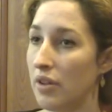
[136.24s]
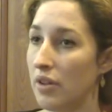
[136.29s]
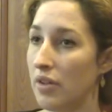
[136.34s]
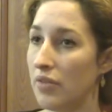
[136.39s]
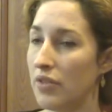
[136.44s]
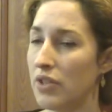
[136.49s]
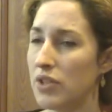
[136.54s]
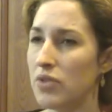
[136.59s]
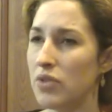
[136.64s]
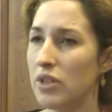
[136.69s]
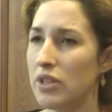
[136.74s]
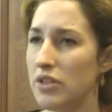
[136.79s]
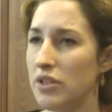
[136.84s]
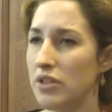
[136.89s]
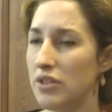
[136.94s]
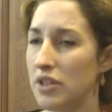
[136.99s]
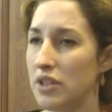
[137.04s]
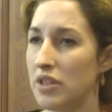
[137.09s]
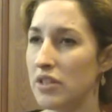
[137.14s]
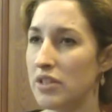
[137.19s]
First of all, I don't
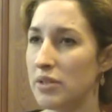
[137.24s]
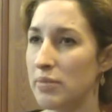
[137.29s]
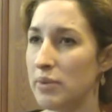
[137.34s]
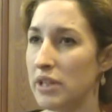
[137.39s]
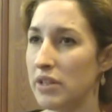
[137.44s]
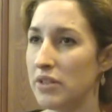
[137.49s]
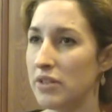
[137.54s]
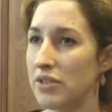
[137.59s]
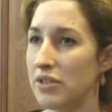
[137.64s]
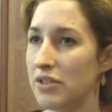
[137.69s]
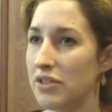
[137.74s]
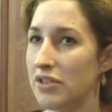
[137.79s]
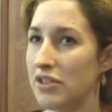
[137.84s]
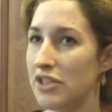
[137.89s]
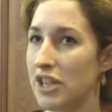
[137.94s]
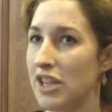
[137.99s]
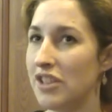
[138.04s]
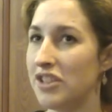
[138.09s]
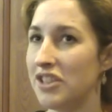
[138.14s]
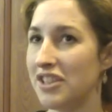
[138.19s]
think it's about
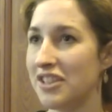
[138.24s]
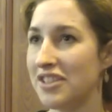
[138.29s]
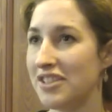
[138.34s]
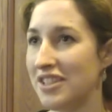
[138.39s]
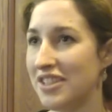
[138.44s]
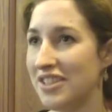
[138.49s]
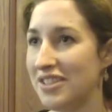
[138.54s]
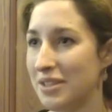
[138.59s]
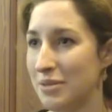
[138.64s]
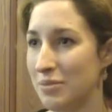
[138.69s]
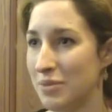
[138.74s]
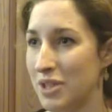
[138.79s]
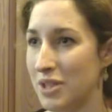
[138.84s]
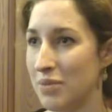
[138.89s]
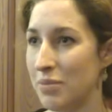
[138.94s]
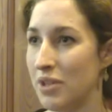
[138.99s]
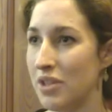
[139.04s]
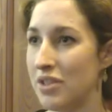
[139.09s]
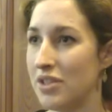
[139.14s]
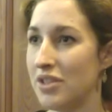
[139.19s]
changing the system so
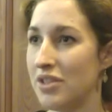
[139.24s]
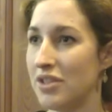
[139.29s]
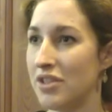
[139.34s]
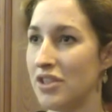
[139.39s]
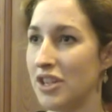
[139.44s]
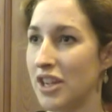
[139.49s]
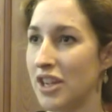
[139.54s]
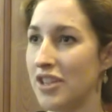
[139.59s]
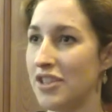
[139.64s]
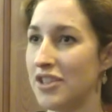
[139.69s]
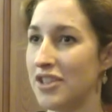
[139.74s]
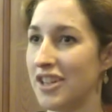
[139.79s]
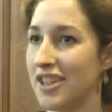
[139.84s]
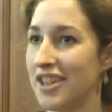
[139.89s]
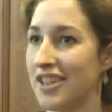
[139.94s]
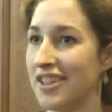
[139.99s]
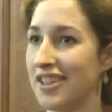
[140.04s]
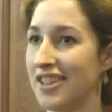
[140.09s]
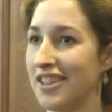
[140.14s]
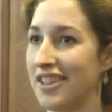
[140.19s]
much as
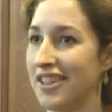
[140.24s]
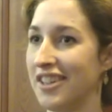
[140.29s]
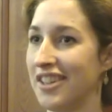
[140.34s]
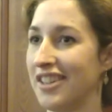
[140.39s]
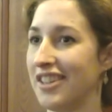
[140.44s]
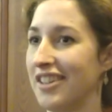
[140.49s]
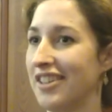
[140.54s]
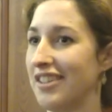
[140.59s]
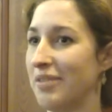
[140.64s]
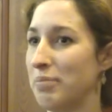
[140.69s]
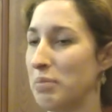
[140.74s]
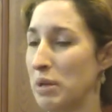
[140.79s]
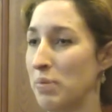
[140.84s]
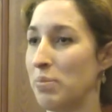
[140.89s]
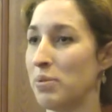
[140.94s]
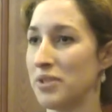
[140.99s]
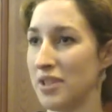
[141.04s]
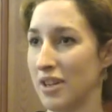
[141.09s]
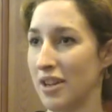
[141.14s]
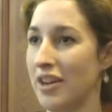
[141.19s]
changing
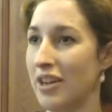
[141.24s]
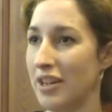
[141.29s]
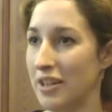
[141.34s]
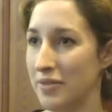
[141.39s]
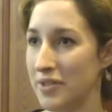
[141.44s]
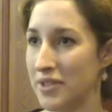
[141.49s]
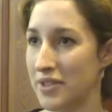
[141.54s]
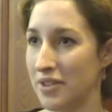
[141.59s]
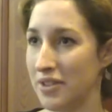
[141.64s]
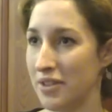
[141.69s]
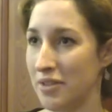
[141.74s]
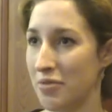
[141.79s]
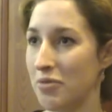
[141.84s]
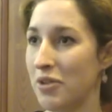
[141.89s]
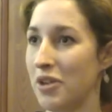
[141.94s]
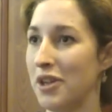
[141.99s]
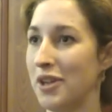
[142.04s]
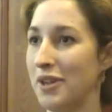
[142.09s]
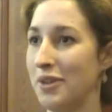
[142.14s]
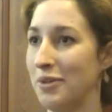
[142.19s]
people's lives
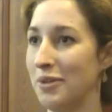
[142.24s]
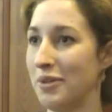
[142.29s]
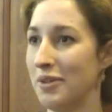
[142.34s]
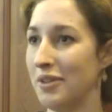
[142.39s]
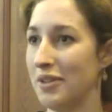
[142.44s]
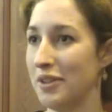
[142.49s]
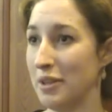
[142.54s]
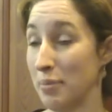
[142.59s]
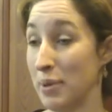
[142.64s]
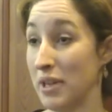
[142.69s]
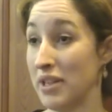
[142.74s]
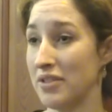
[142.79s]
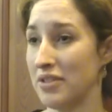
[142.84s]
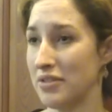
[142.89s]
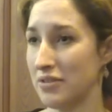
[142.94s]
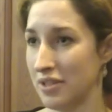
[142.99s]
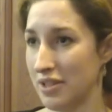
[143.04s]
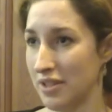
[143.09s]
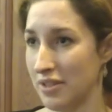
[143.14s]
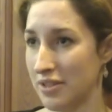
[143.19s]
through the
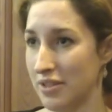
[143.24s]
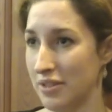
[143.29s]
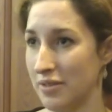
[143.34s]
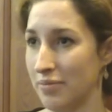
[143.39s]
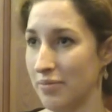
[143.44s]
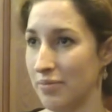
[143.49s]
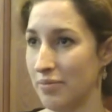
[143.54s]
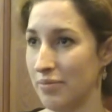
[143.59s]
political system.